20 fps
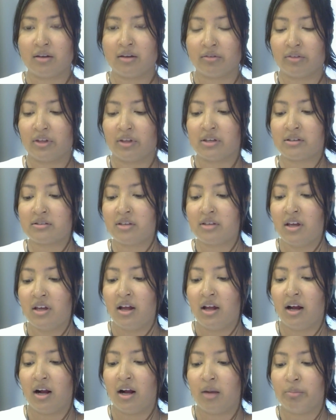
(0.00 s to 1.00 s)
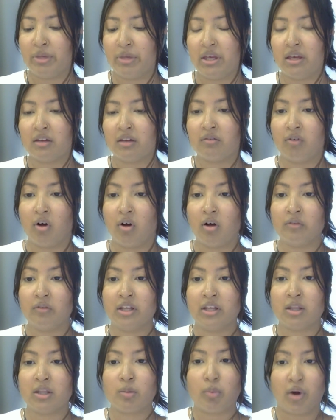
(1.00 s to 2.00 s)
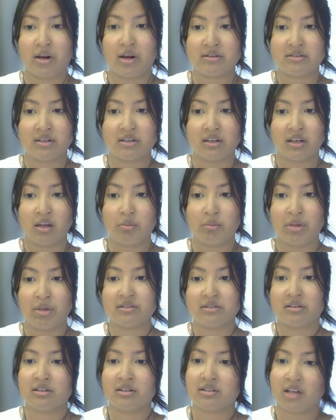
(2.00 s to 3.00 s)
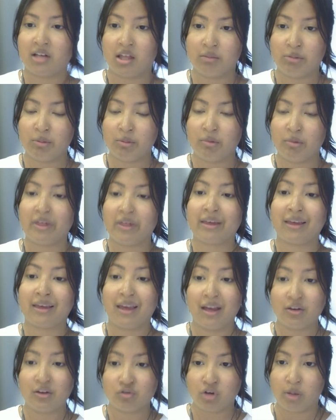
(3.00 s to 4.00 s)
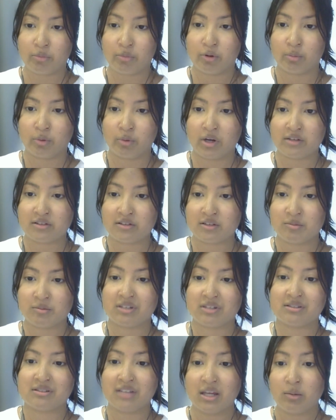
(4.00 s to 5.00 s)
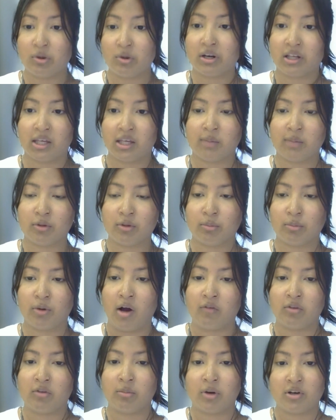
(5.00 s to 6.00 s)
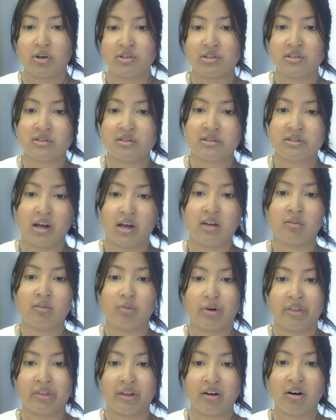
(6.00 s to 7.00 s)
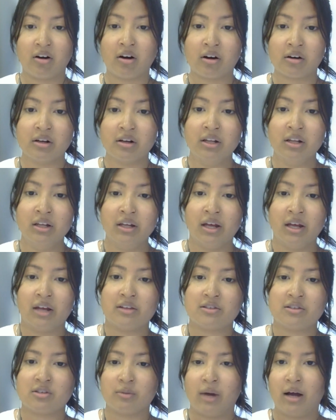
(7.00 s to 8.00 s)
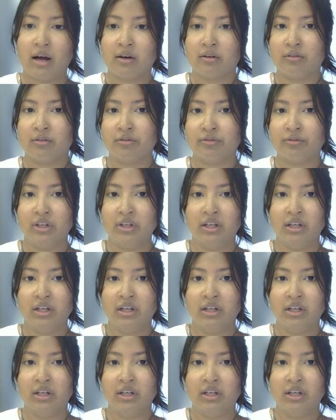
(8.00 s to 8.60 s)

of things, being involved in the pricing and basically telling people they can't drop their prices because they want to keep their profit margins kind of where they are. And so out of